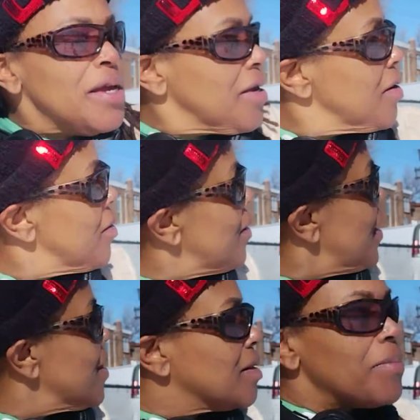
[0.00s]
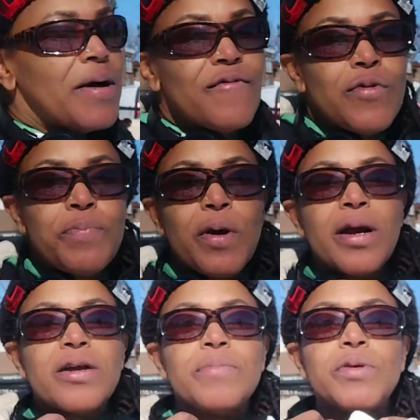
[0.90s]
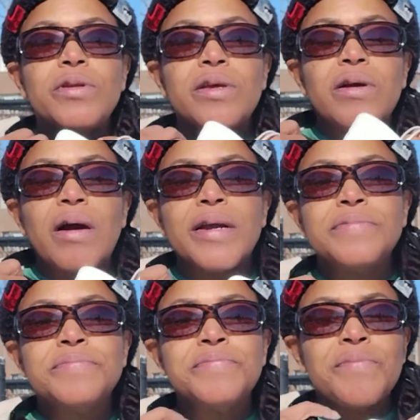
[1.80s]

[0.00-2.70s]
here at the Montview Park Community Garden.